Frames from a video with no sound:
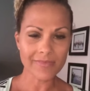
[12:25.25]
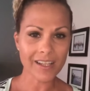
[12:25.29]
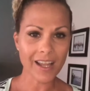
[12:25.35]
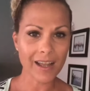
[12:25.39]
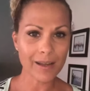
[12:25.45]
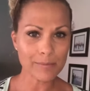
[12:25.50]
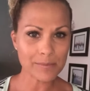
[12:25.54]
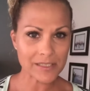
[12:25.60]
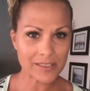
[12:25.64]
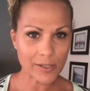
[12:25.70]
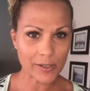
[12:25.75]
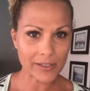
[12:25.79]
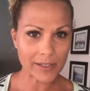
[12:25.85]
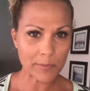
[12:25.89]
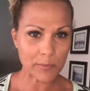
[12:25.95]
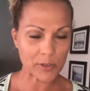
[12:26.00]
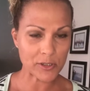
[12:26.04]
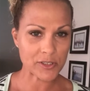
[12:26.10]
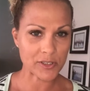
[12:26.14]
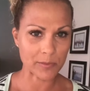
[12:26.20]
I'm sorry to
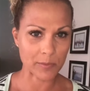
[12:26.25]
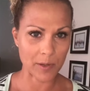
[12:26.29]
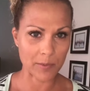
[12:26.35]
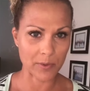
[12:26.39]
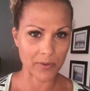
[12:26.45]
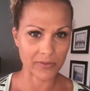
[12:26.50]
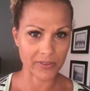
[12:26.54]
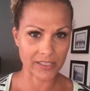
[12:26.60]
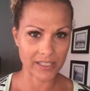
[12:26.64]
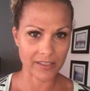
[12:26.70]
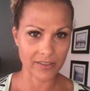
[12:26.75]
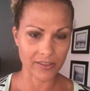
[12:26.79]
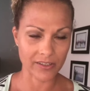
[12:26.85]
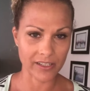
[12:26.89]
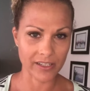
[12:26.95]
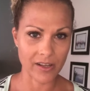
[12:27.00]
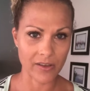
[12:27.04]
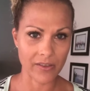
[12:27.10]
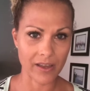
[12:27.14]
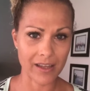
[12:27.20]
burst your bubble if you didn't already
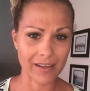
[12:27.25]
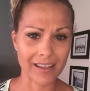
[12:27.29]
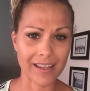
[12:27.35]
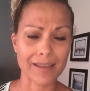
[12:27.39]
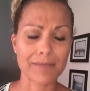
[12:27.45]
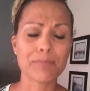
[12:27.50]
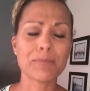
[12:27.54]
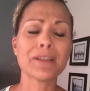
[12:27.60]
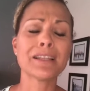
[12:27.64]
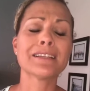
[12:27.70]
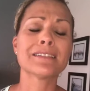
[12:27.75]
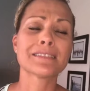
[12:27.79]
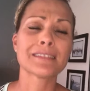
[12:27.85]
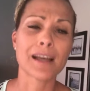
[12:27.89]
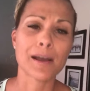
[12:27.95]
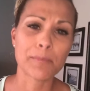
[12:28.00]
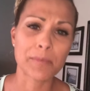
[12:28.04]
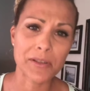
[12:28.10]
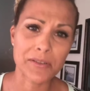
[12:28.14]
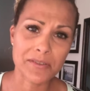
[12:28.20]
know that. Like, please
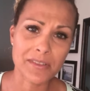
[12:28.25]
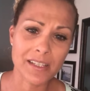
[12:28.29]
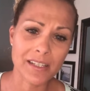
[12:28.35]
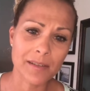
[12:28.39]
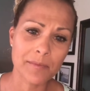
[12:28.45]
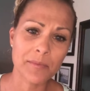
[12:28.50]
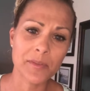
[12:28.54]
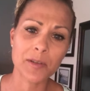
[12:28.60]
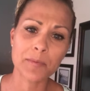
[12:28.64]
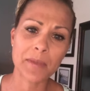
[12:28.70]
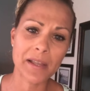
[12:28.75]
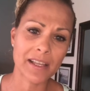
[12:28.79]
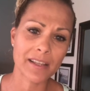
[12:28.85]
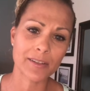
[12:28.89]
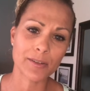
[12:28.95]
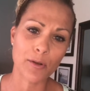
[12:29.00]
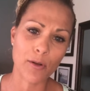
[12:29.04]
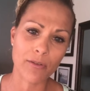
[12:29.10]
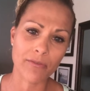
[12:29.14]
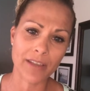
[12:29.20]
stop using them. You're making
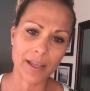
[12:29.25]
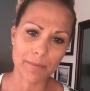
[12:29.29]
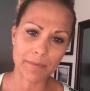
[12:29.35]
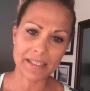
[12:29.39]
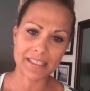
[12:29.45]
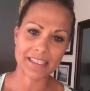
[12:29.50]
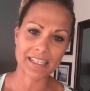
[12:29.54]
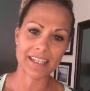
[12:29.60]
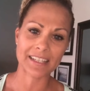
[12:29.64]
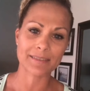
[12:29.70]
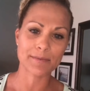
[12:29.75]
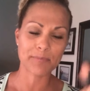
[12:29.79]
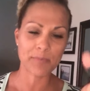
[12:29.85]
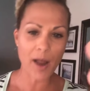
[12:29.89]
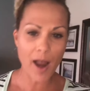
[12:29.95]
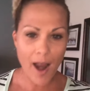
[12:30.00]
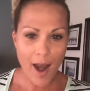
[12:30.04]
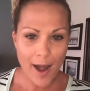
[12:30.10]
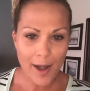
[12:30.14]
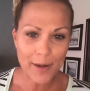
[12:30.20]
your whole family sick.
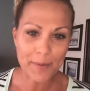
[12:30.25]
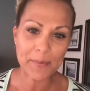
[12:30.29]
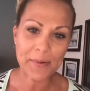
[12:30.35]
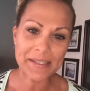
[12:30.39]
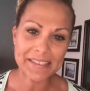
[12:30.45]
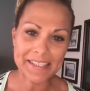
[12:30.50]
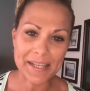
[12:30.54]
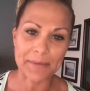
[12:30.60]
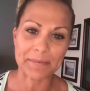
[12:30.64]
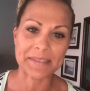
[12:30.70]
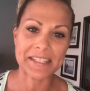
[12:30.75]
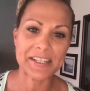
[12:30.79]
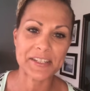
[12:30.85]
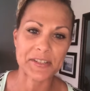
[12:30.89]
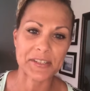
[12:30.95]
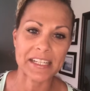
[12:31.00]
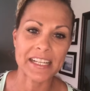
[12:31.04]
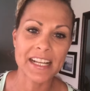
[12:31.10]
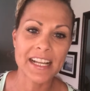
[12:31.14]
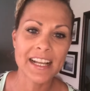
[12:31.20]
Barb, what's up? Tea
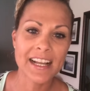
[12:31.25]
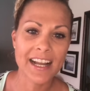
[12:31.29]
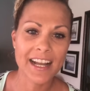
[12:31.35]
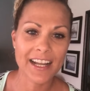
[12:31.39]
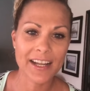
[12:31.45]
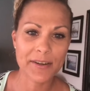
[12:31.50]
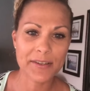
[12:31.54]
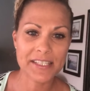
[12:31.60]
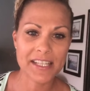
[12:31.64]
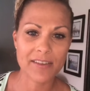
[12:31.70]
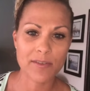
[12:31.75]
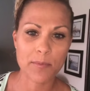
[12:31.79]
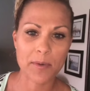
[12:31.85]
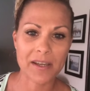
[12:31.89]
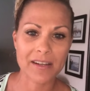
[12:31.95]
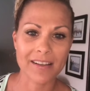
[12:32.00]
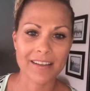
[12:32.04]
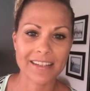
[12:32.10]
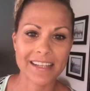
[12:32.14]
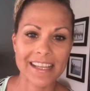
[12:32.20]
tree. I always have a
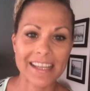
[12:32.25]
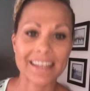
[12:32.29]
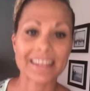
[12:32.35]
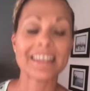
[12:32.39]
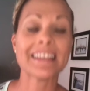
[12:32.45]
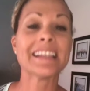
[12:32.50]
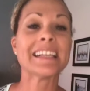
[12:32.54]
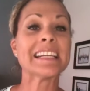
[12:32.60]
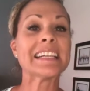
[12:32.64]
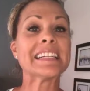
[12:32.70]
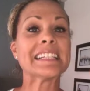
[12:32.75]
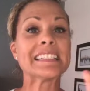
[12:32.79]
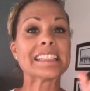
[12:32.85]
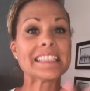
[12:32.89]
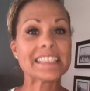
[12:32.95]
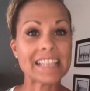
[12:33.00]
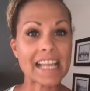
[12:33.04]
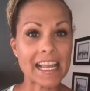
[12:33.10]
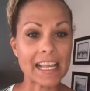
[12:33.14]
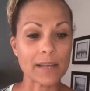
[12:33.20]
bottle on hand.
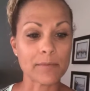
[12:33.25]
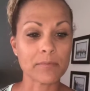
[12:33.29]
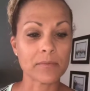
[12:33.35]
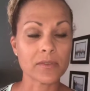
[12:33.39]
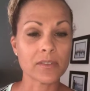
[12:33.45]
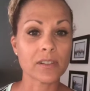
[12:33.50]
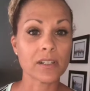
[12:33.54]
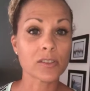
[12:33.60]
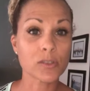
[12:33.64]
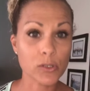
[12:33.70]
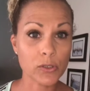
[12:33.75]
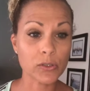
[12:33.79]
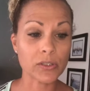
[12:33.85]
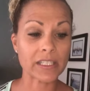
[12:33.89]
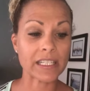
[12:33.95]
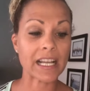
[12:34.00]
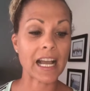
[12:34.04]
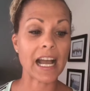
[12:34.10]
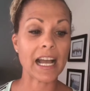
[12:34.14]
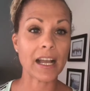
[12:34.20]
Same.
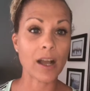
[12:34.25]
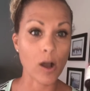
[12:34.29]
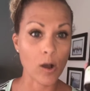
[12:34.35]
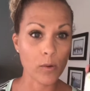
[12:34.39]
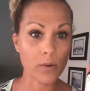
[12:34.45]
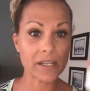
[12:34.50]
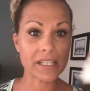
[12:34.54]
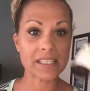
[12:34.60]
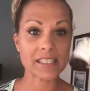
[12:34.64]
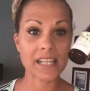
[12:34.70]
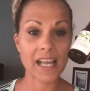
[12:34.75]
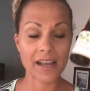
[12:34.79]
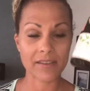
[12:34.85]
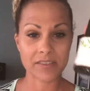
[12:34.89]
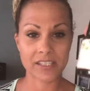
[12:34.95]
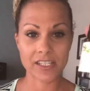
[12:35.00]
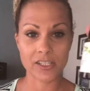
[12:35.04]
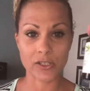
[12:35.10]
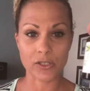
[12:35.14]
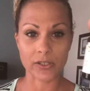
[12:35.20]
Truly, I always have
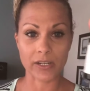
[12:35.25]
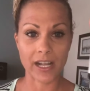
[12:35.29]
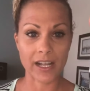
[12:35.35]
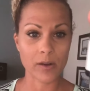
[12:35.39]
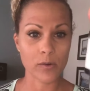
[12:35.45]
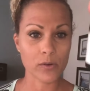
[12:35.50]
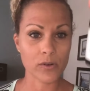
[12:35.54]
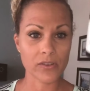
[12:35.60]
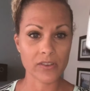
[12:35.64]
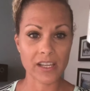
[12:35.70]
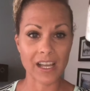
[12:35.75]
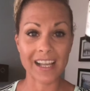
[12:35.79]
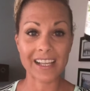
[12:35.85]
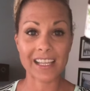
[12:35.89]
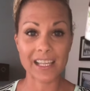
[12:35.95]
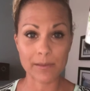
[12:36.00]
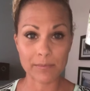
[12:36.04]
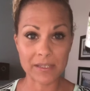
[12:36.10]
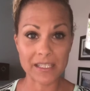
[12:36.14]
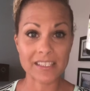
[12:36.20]
tea tree. I
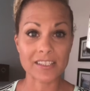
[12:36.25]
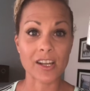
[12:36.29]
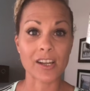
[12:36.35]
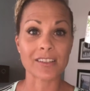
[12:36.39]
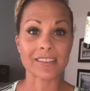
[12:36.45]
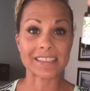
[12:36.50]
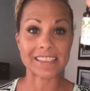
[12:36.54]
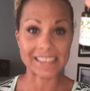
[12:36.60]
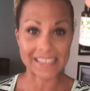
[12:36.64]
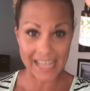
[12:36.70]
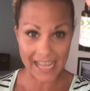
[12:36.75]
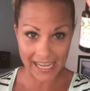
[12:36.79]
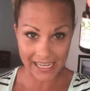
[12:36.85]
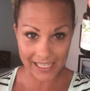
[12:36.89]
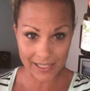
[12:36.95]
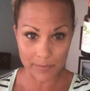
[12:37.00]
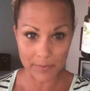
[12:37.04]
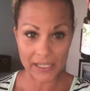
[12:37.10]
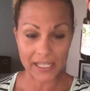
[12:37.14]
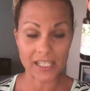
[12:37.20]
keep this on deck.
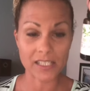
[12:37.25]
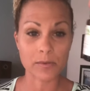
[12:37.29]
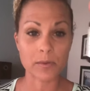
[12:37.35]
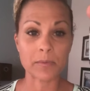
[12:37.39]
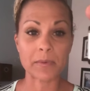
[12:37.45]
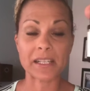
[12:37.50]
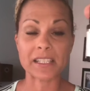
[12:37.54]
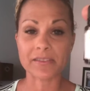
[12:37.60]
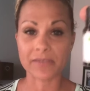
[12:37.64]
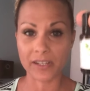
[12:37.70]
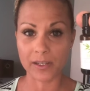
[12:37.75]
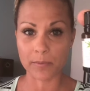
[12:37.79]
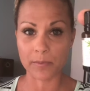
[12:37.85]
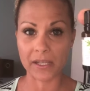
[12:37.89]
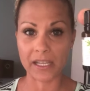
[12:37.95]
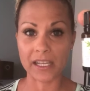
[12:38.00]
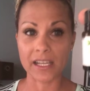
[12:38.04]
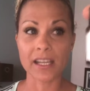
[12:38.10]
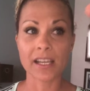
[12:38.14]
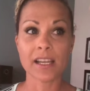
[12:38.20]
My husband makes fun of
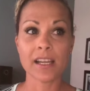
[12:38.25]
me